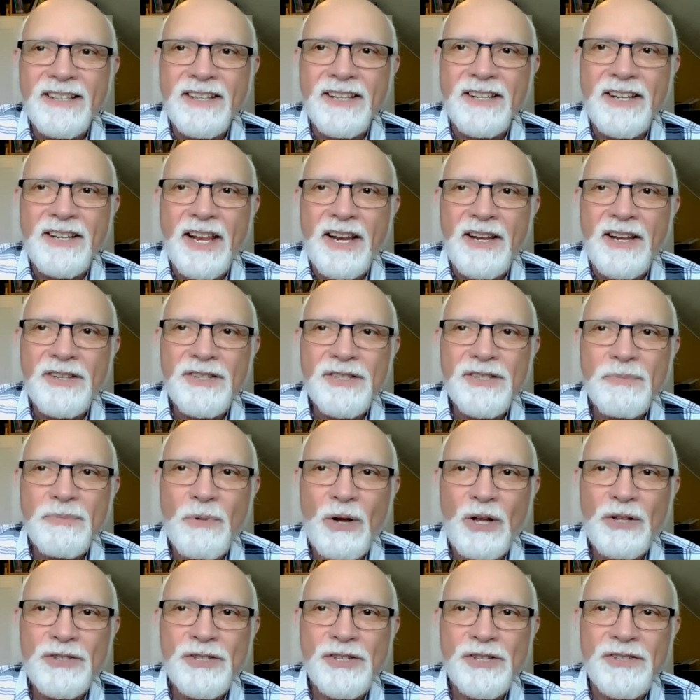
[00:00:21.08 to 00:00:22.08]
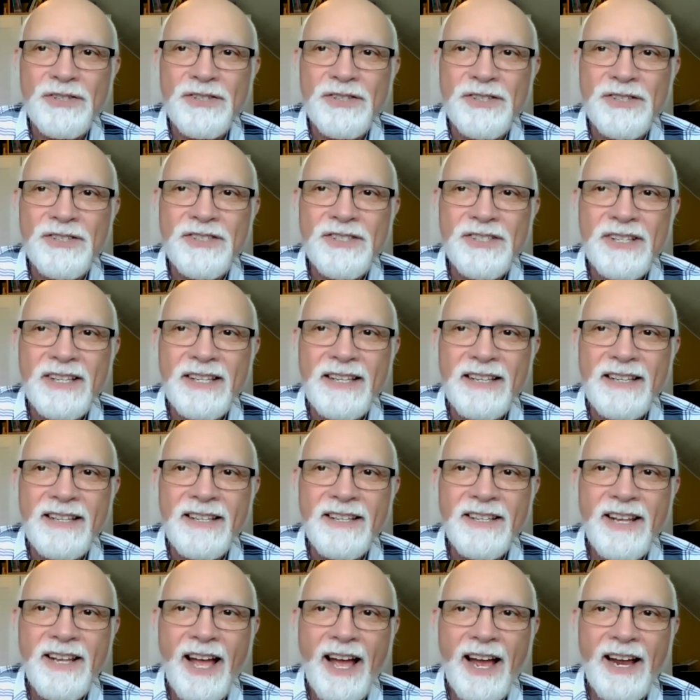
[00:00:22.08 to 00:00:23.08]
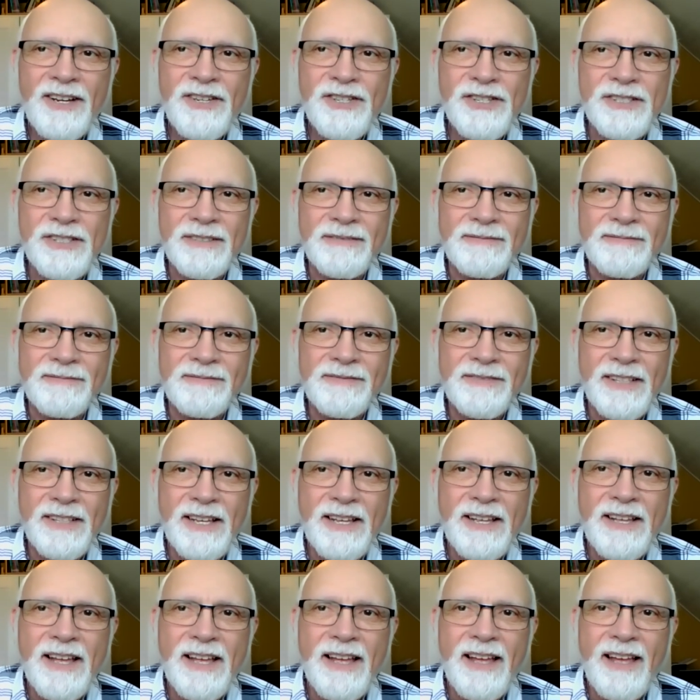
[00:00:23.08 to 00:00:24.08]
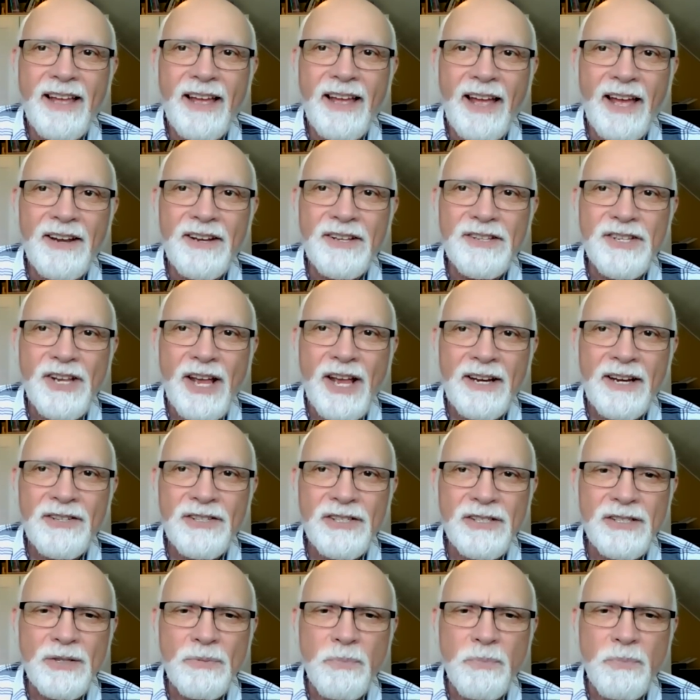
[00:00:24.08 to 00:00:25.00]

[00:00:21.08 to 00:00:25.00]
Canadian Small Churches in Action. And it's actually